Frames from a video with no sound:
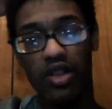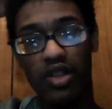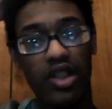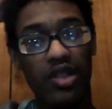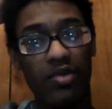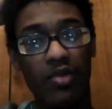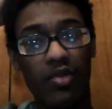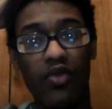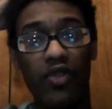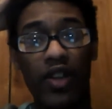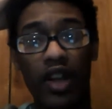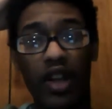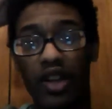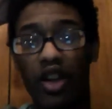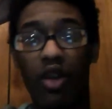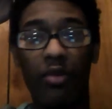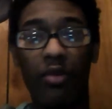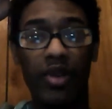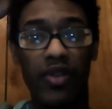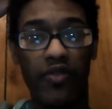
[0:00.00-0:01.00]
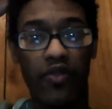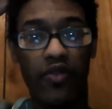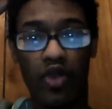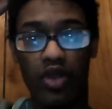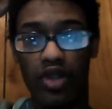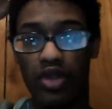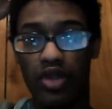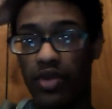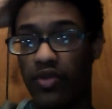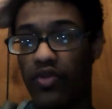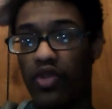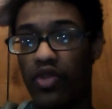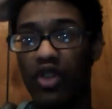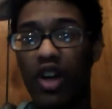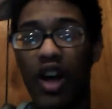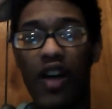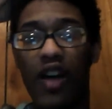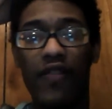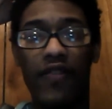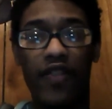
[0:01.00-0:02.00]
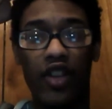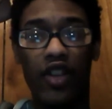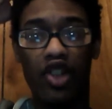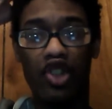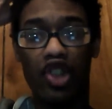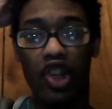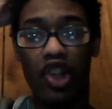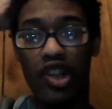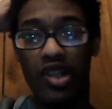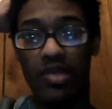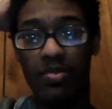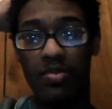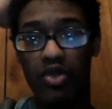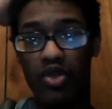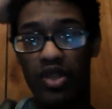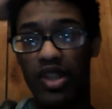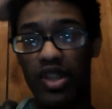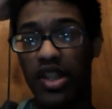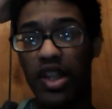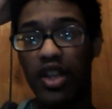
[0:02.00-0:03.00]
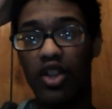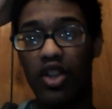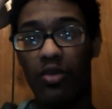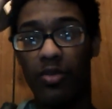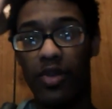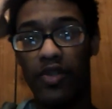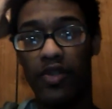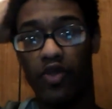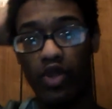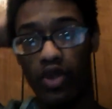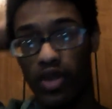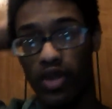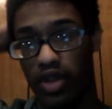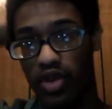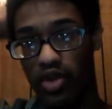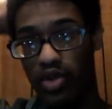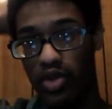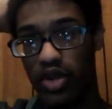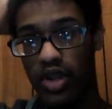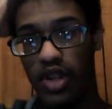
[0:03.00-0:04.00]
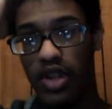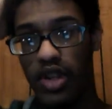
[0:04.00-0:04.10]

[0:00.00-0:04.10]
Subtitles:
this movie ain't gonna be for you. If you're not a fan of Shakespeare, this ain't gonna be for you.